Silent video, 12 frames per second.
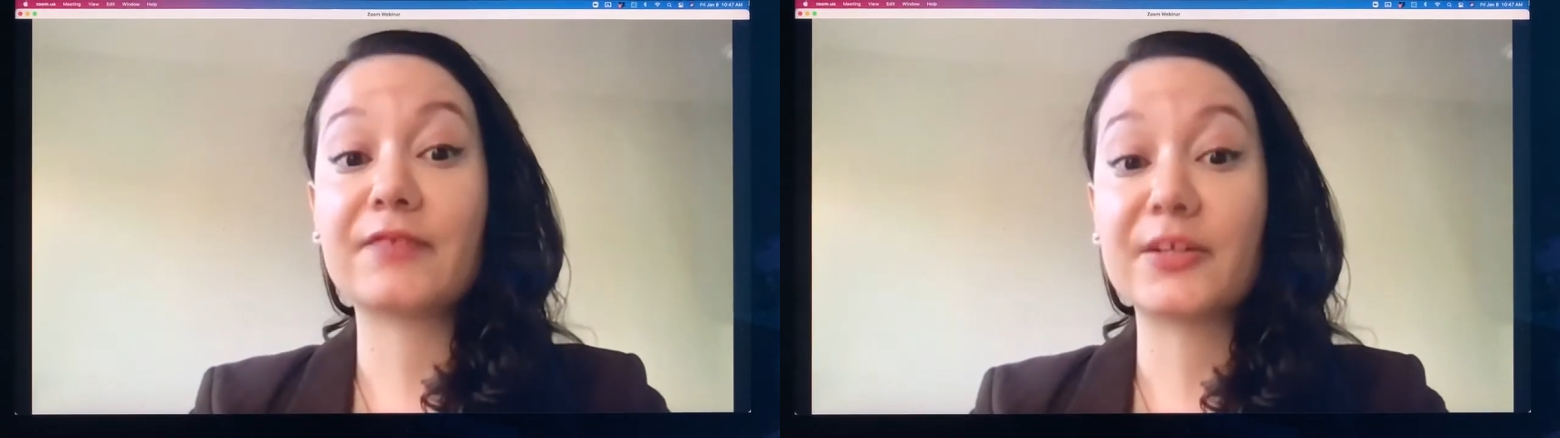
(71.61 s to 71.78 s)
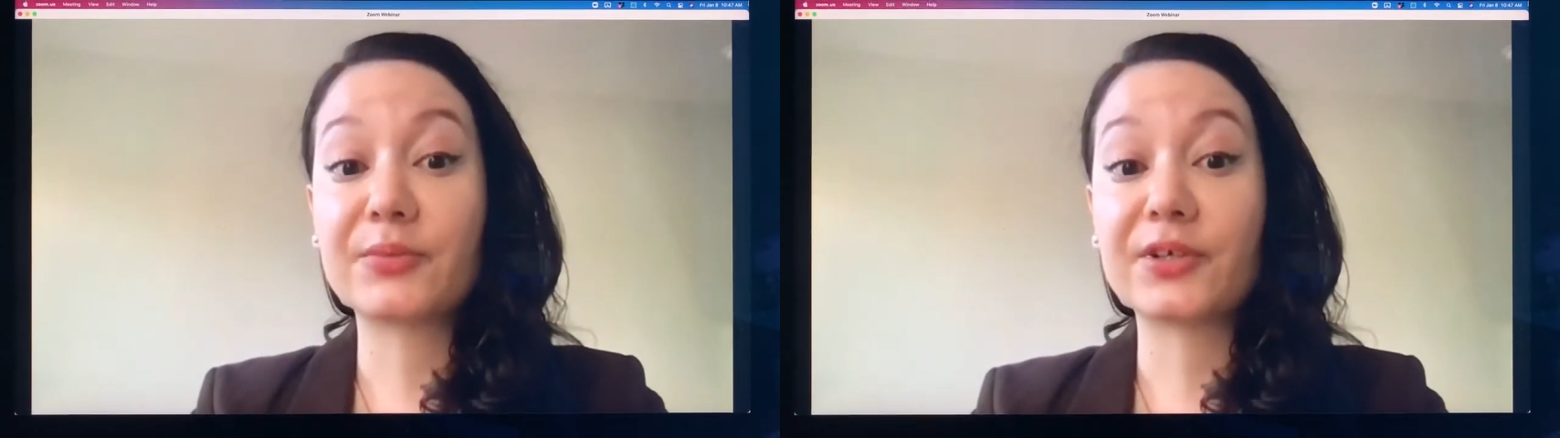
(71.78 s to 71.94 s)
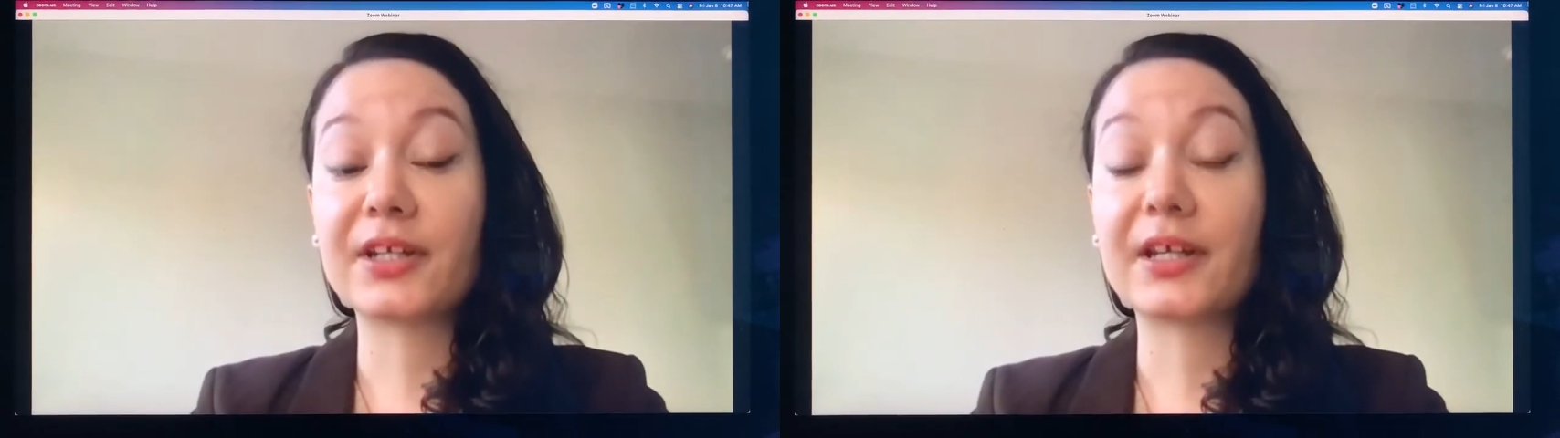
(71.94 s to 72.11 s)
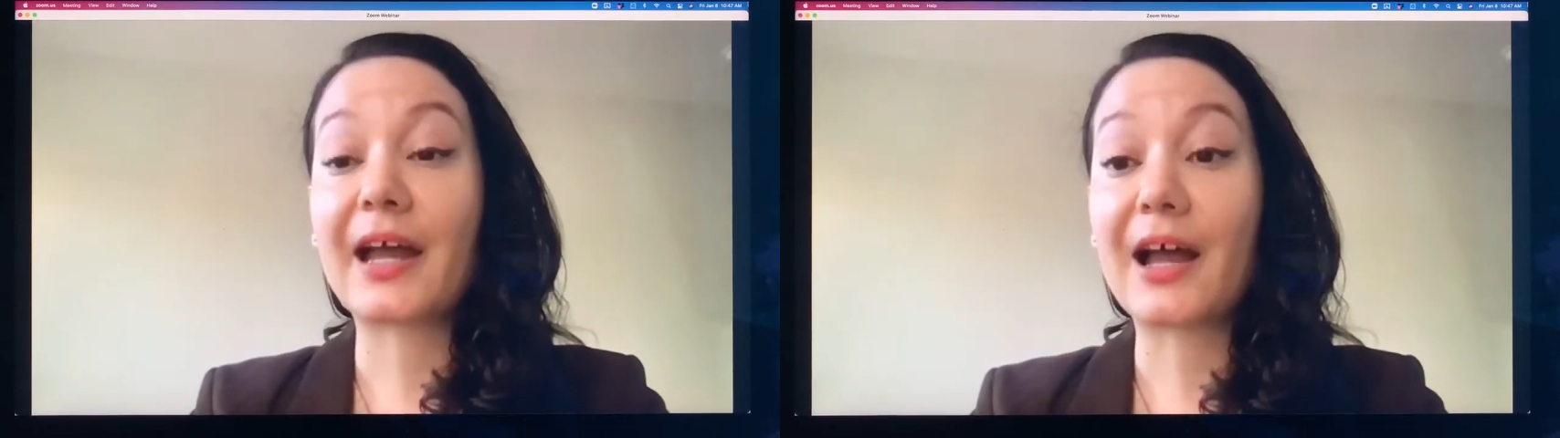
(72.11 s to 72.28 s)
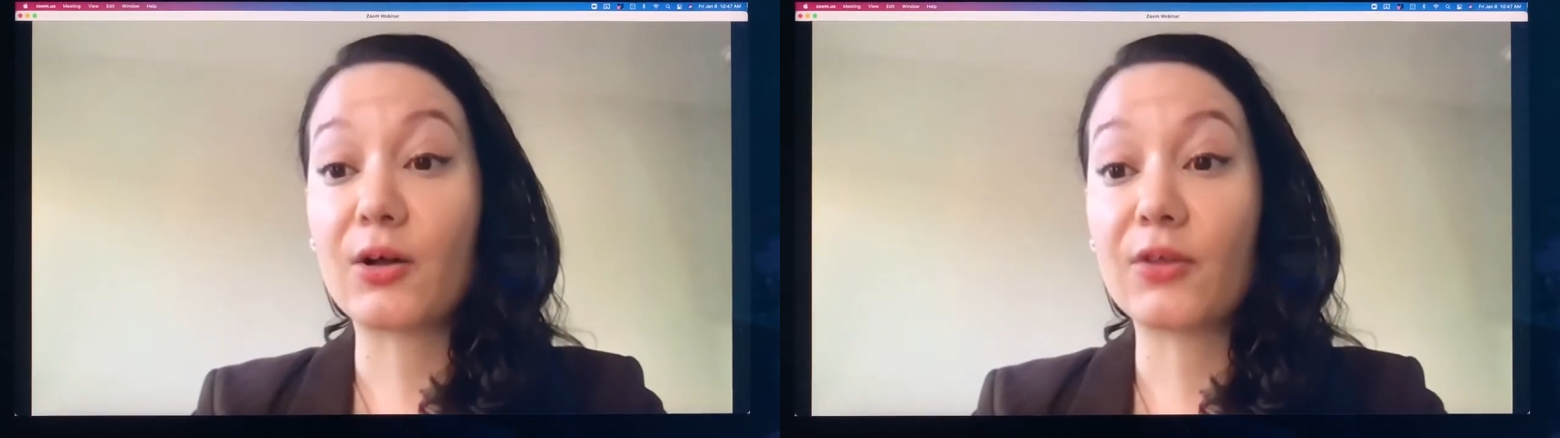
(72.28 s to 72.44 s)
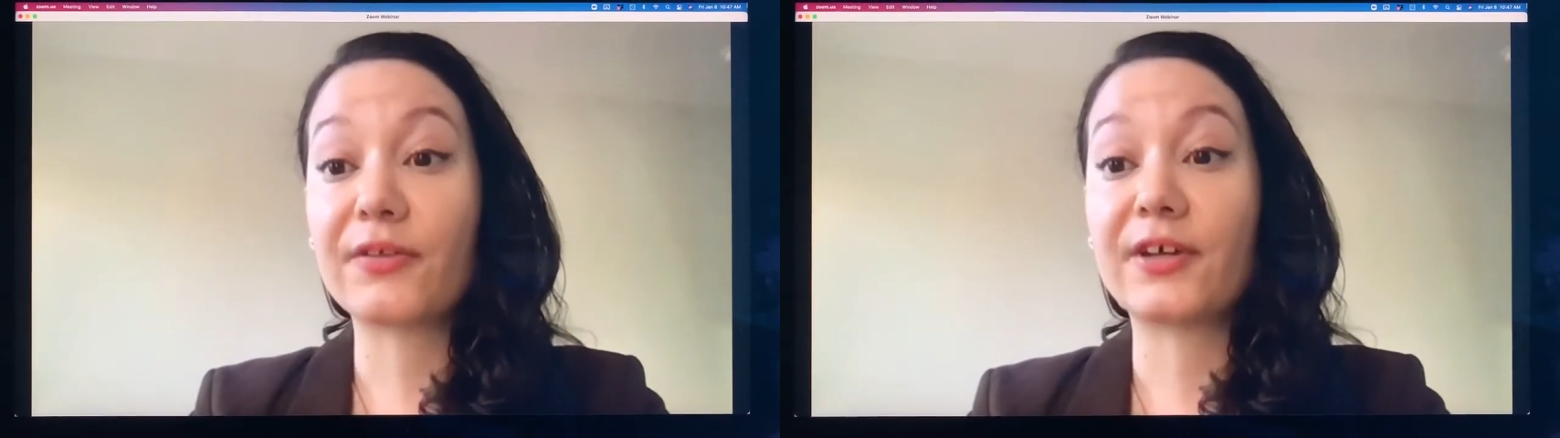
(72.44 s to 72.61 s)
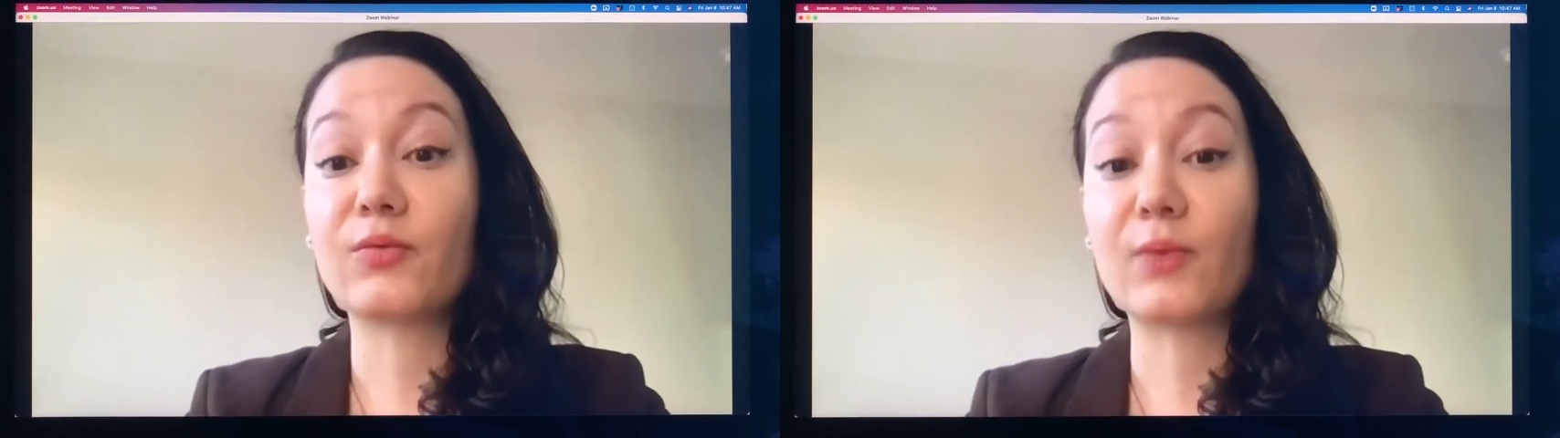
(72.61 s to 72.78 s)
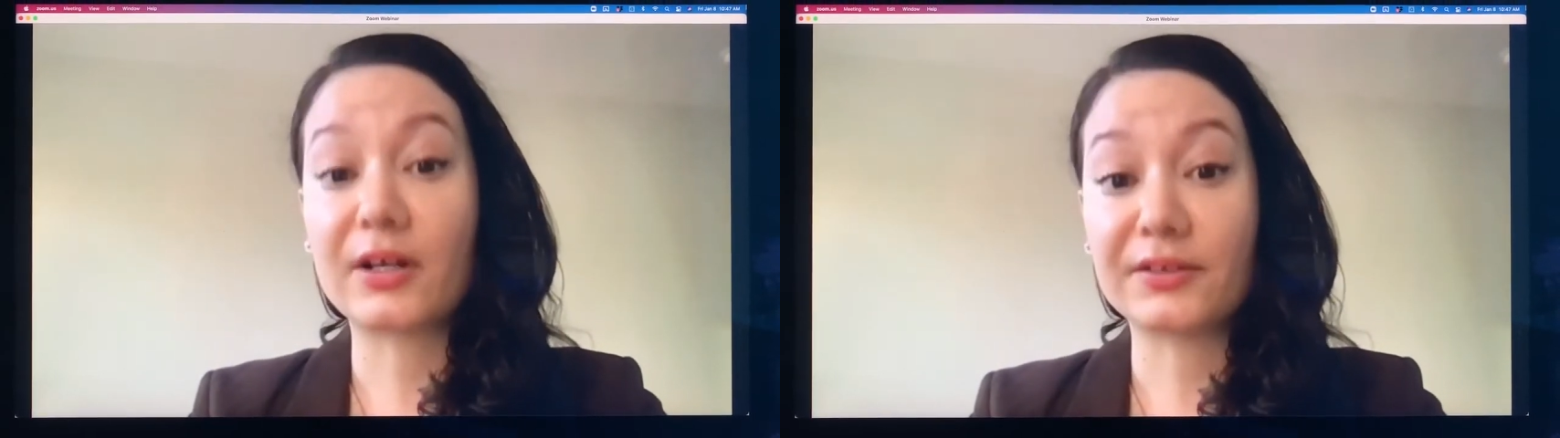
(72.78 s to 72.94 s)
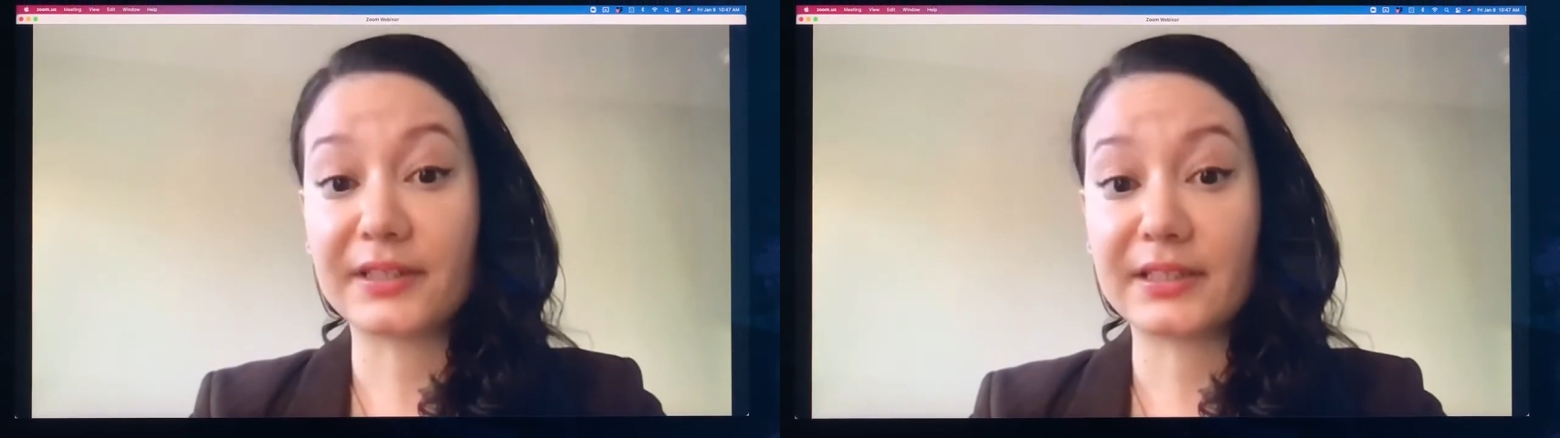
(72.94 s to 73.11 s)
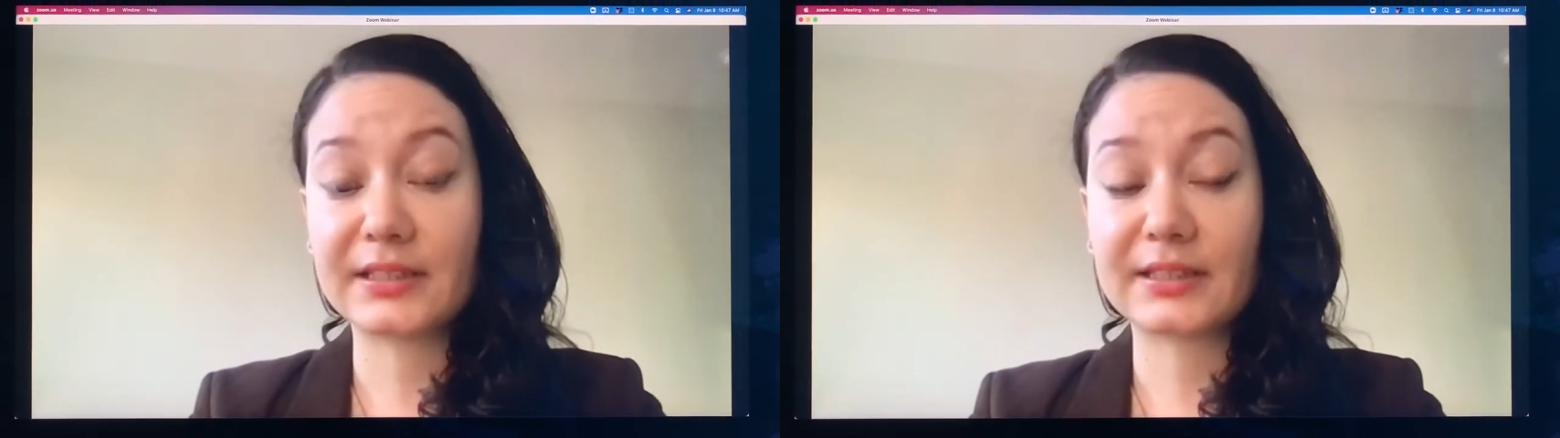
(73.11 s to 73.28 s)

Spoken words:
liberty, health, and wellness.